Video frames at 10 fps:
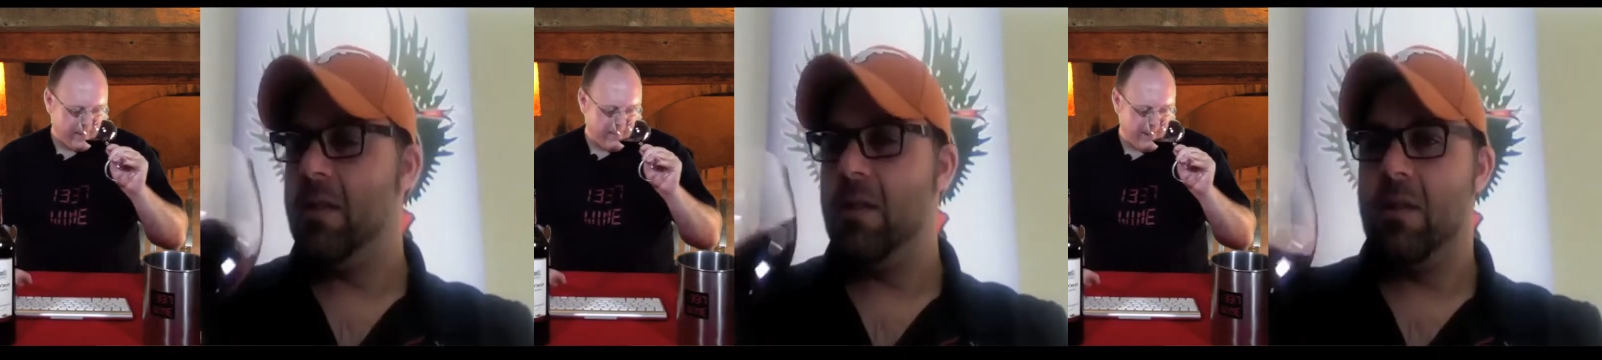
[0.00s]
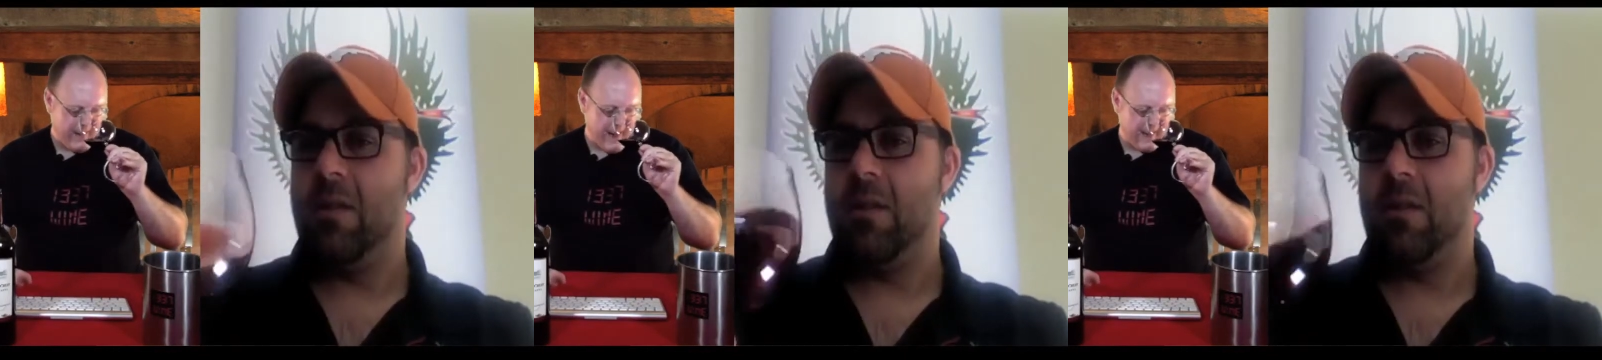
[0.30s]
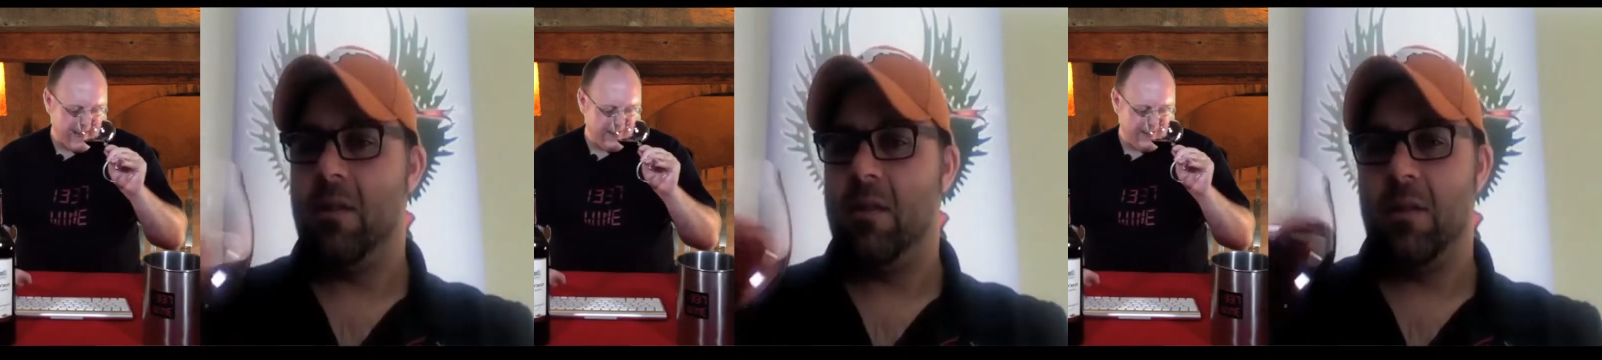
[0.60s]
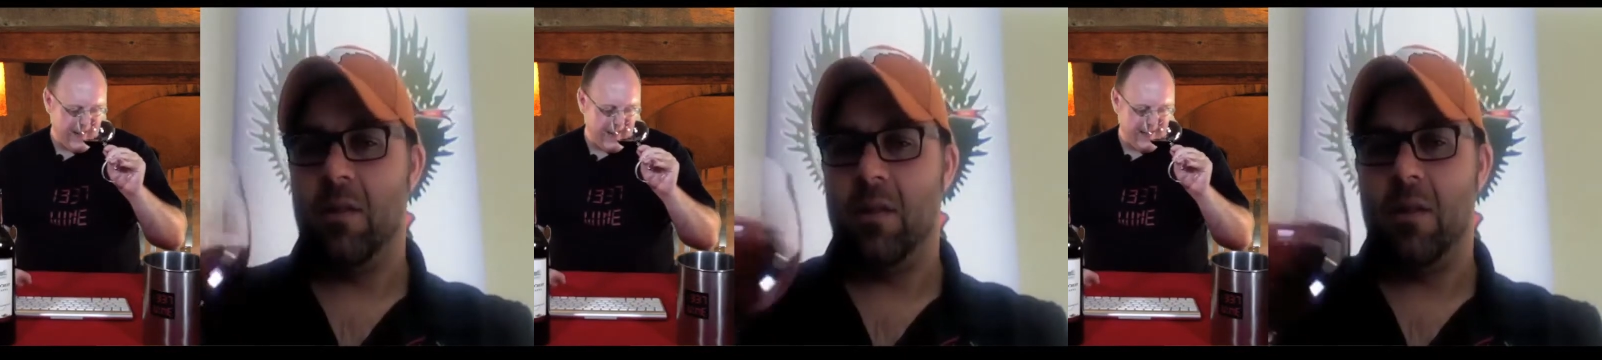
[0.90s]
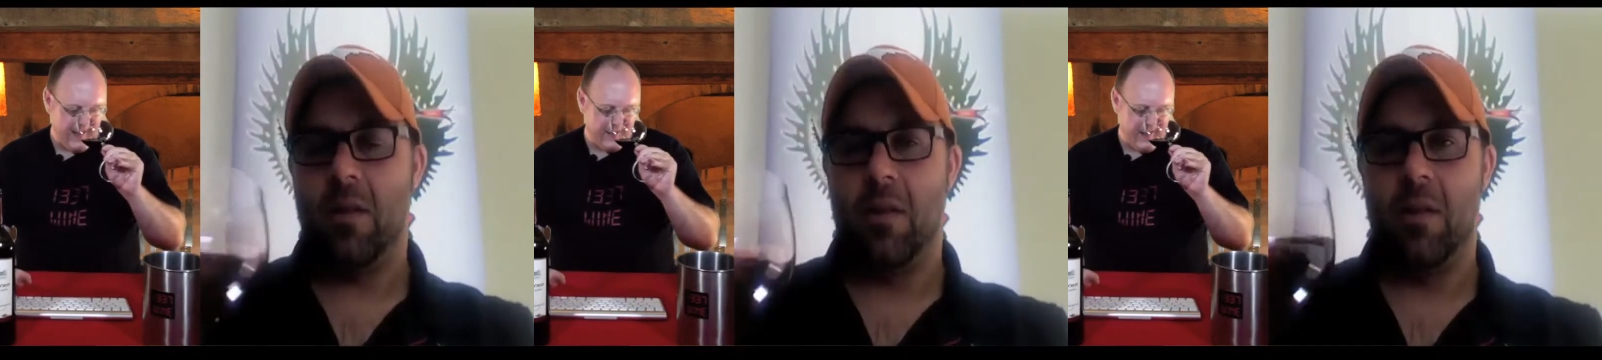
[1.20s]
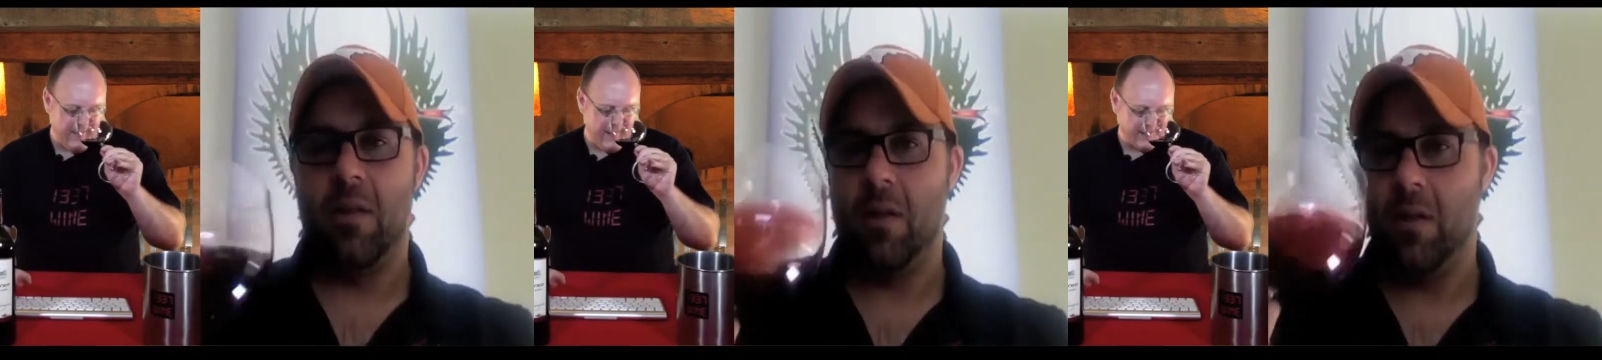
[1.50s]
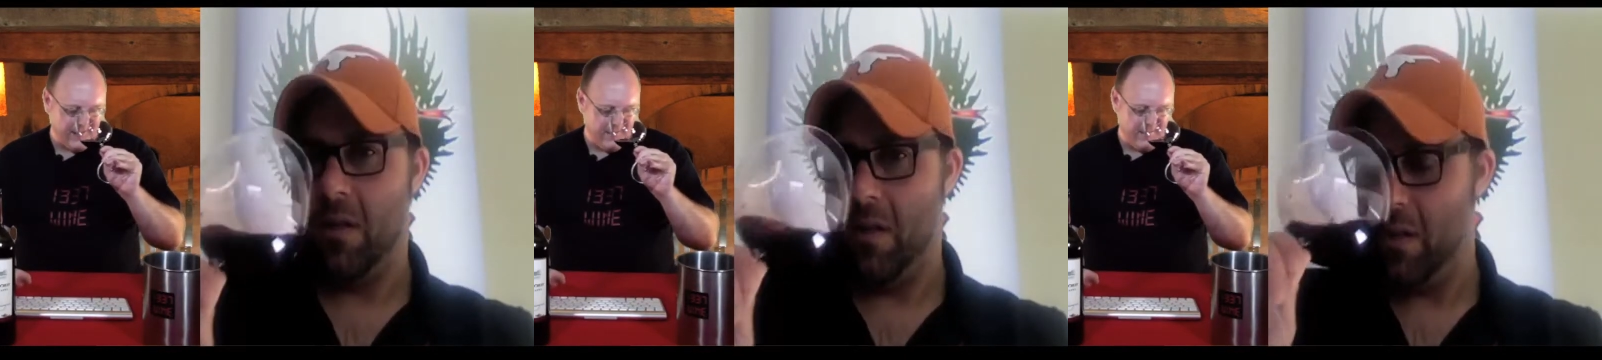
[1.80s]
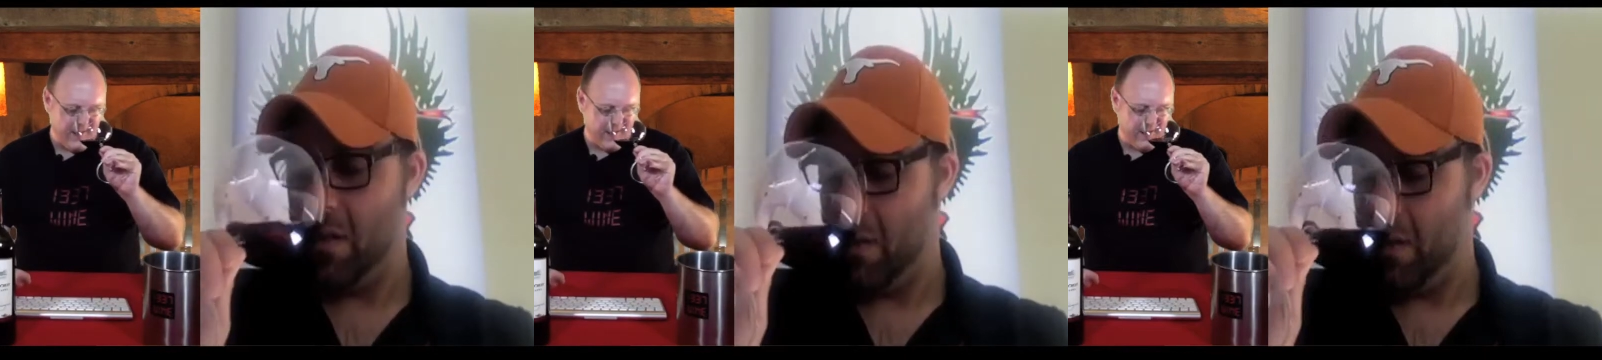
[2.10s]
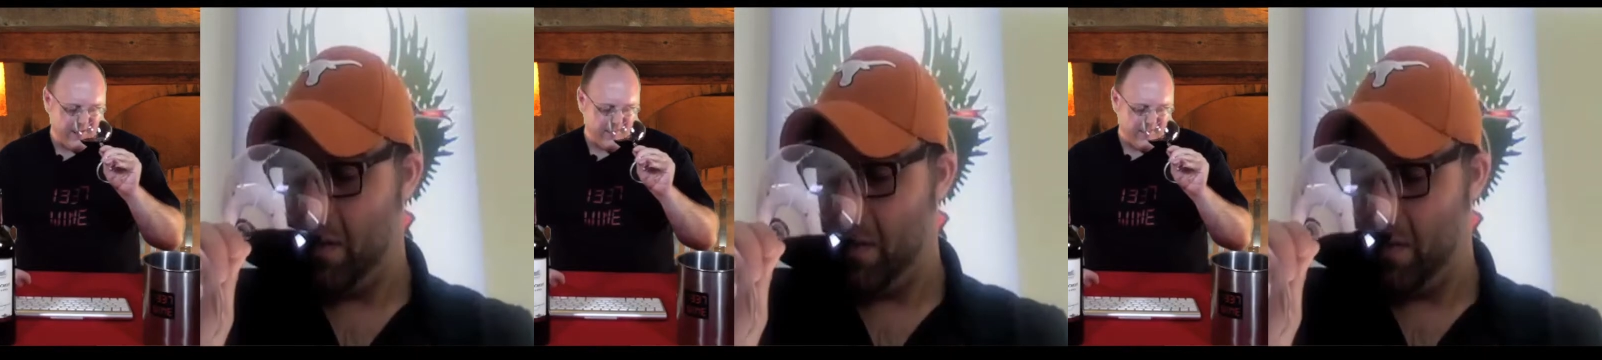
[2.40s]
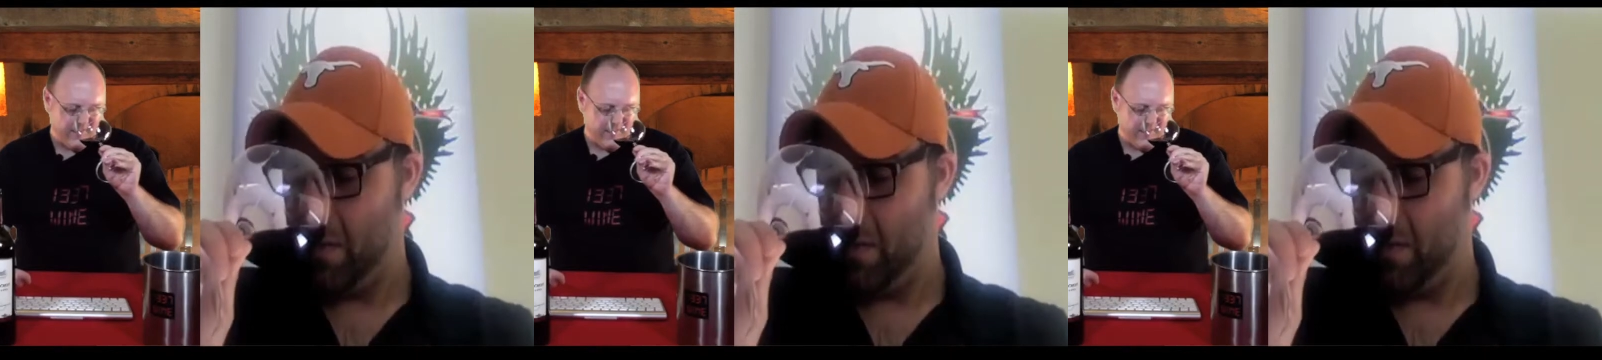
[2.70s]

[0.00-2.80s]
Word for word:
Speaker 1: But yeah, I get that I get that melted butter,